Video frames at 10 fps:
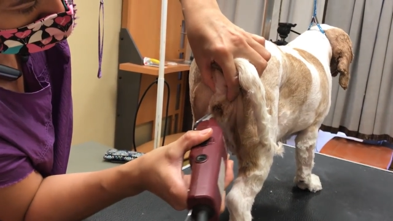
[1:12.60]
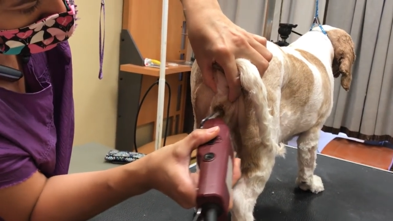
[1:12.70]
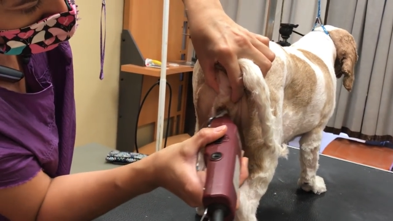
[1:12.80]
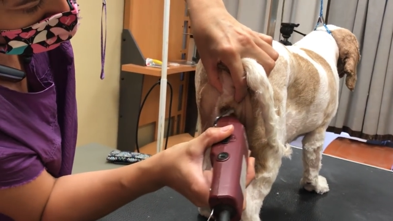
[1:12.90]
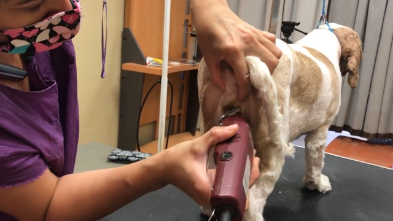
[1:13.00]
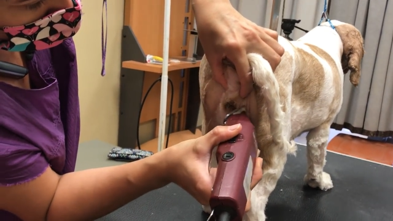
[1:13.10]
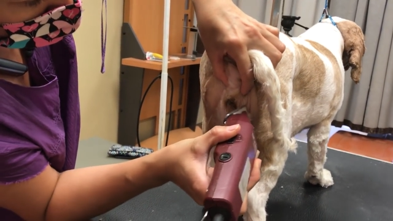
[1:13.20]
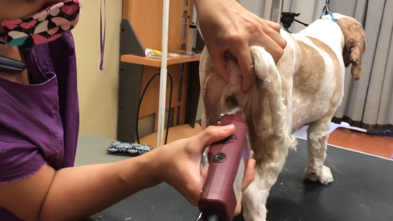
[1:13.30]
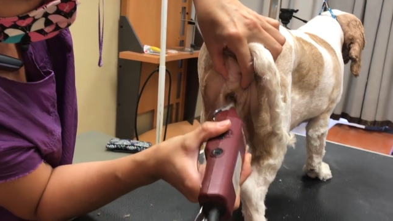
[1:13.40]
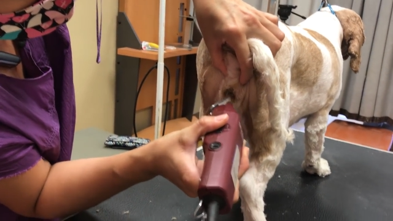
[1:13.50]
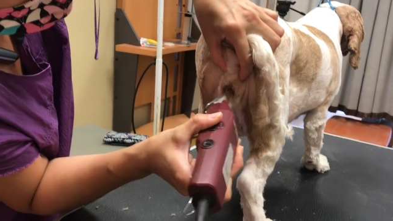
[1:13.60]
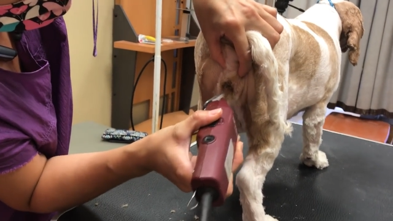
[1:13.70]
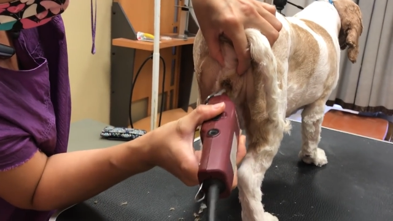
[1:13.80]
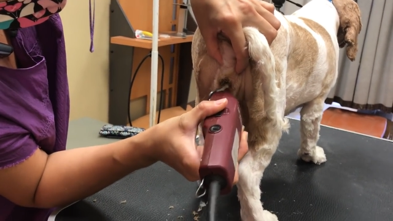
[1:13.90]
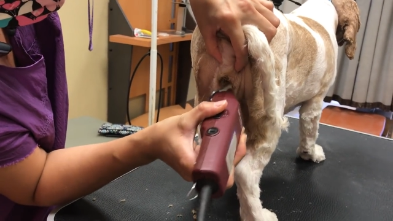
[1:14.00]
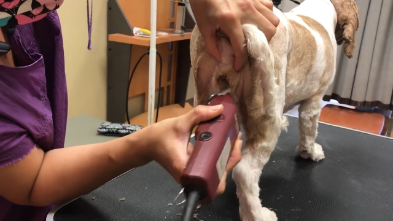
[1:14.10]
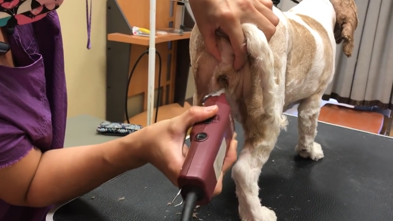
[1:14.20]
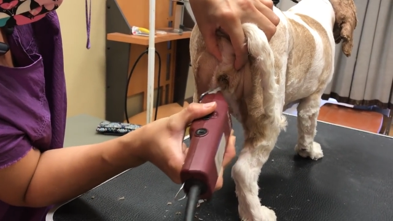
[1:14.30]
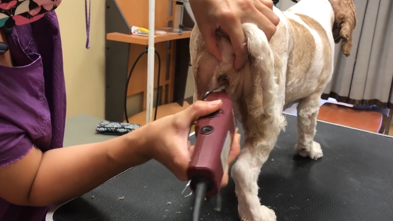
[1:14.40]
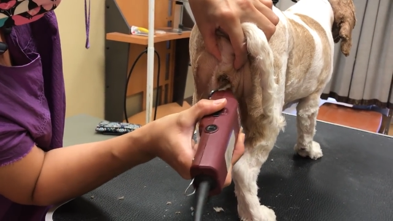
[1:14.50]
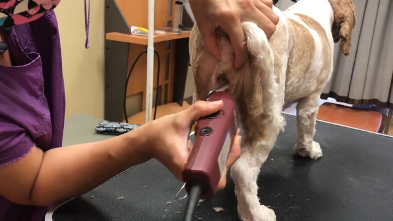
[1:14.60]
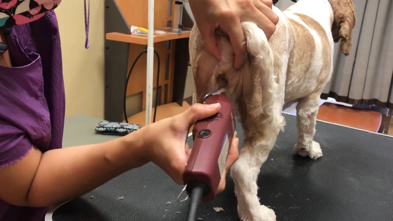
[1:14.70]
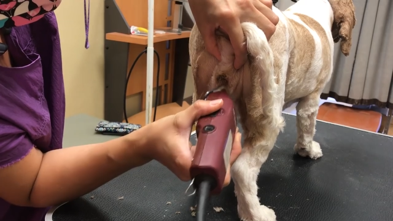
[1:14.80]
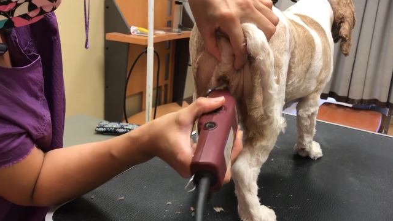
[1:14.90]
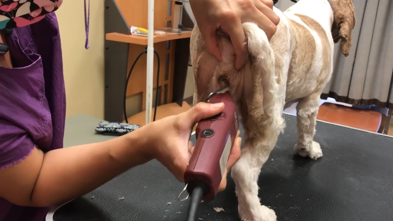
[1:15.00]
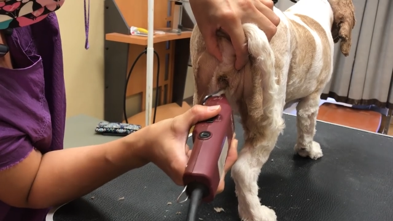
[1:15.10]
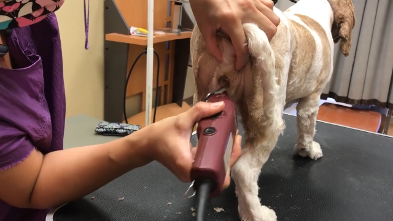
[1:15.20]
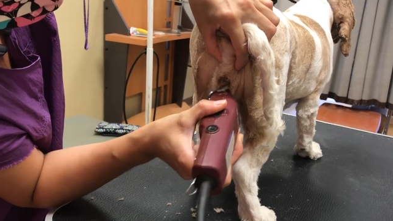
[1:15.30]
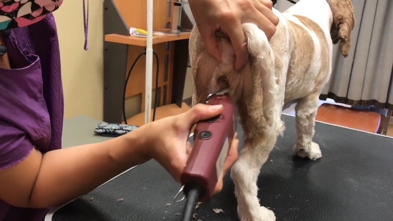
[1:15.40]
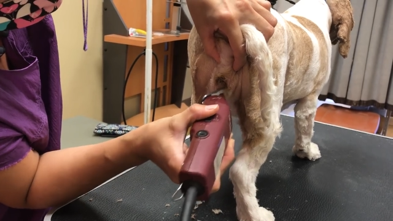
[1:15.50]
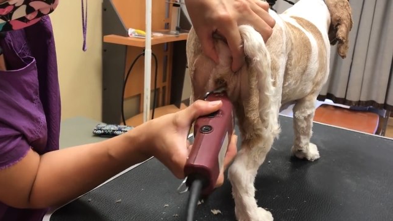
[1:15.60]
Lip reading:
[unreadable: no face in view]